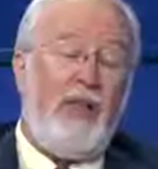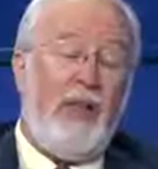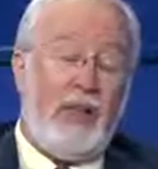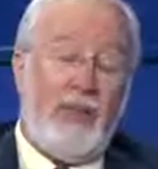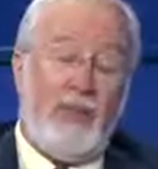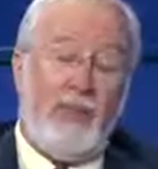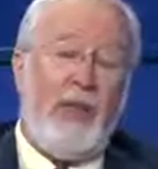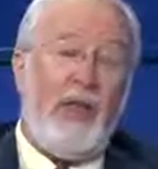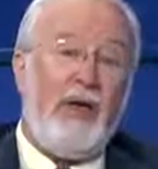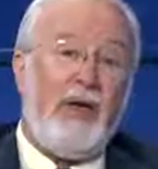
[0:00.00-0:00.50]
by
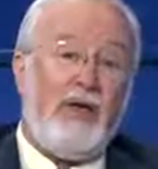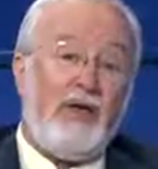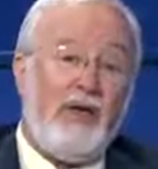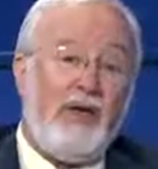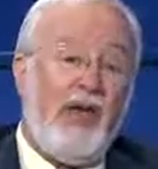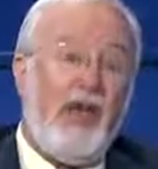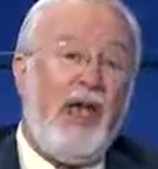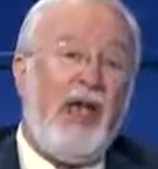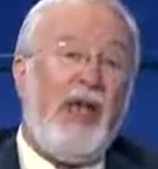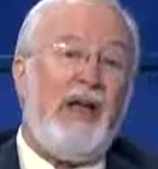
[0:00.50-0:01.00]
the men of
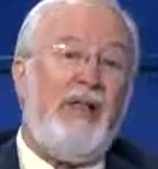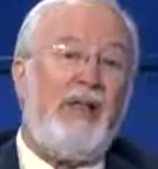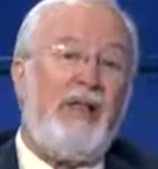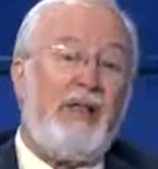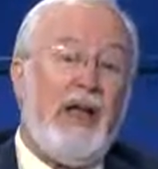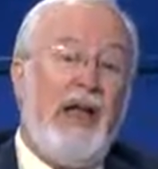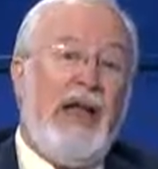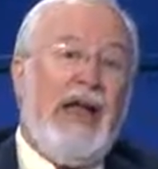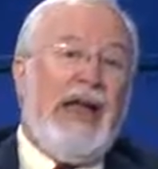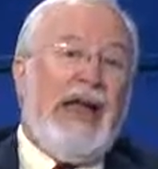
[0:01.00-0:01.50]

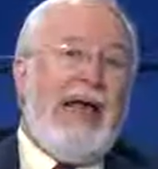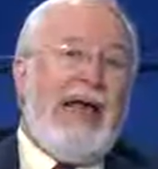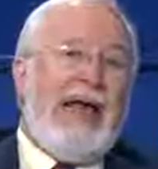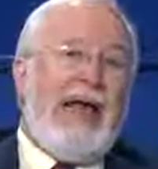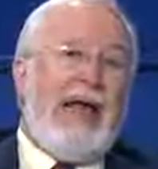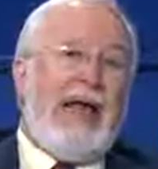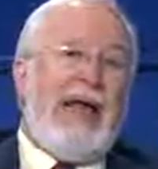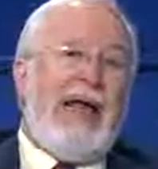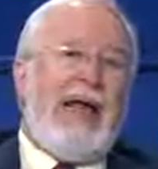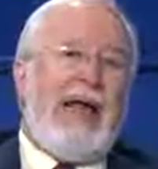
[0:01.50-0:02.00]
science.
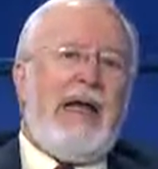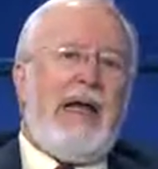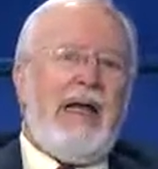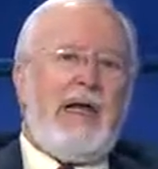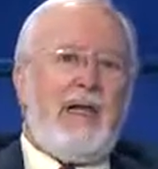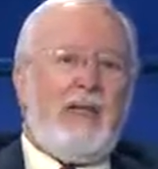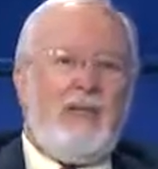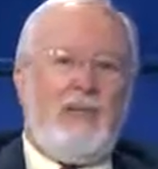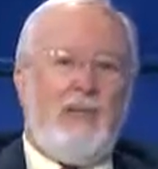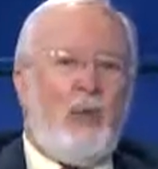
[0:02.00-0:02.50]

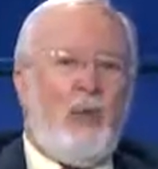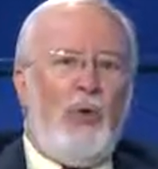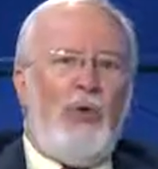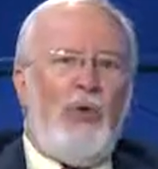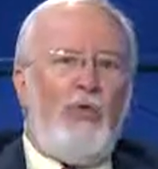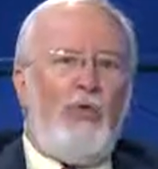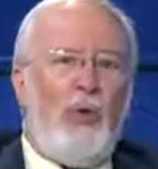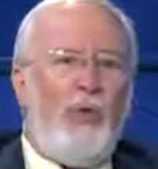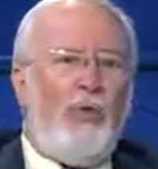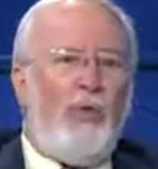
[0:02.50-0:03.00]
And
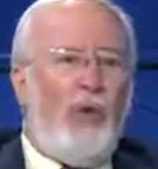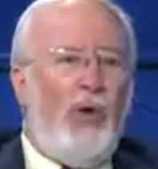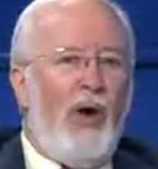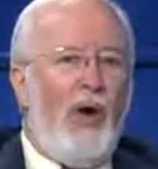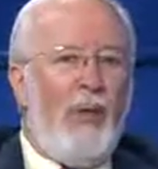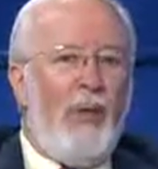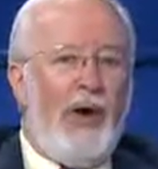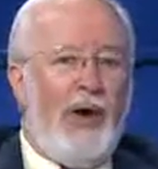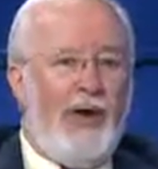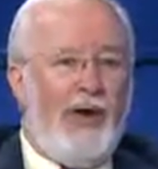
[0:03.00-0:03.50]
we're so
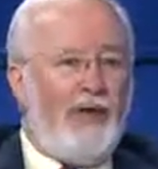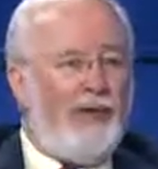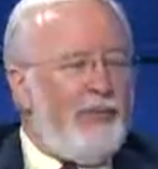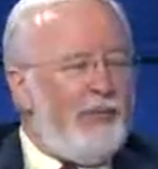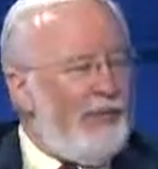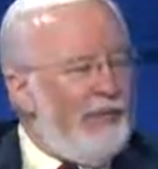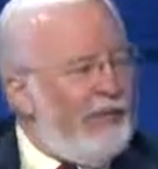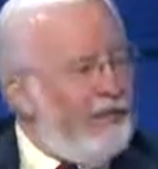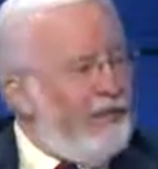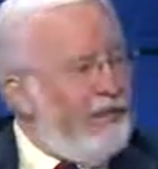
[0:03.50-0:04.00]
far
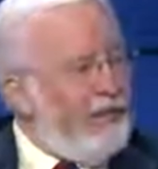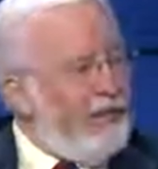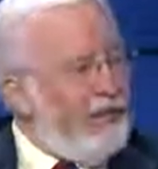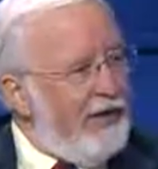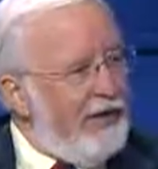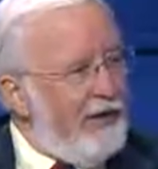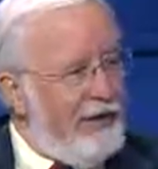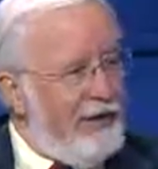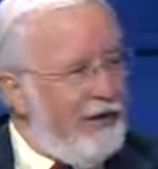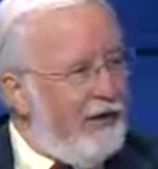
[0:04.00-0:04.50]
past
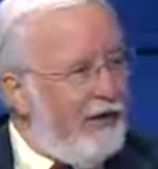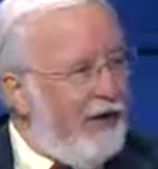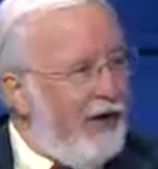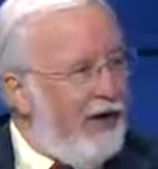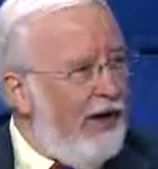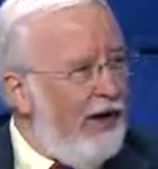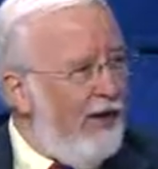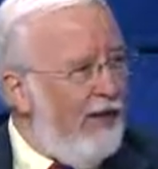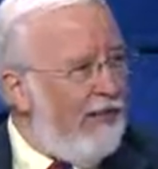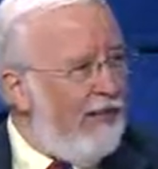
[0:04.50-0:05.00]
believing that the
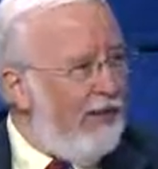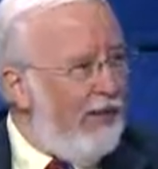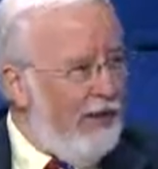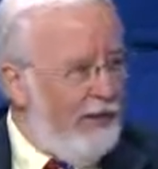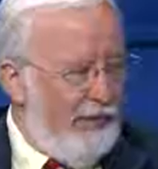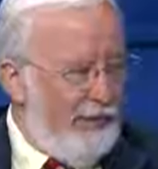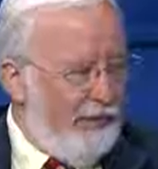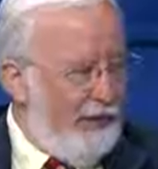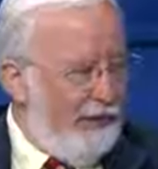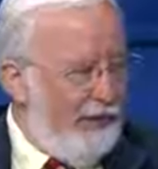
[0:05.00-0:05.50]
shroud may
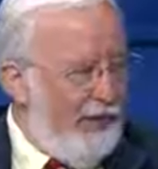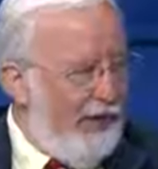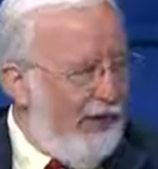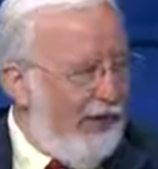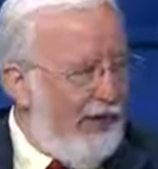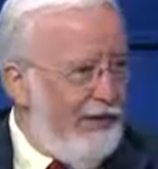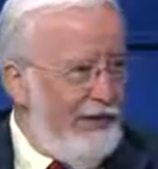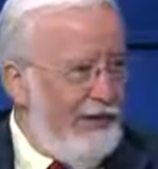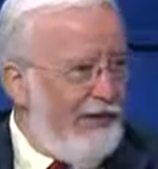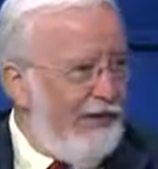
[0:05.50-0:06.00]
be
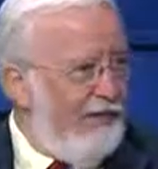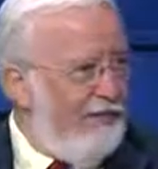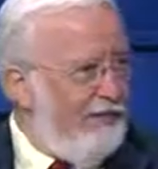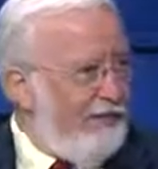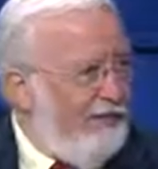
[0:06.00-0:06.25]
fake that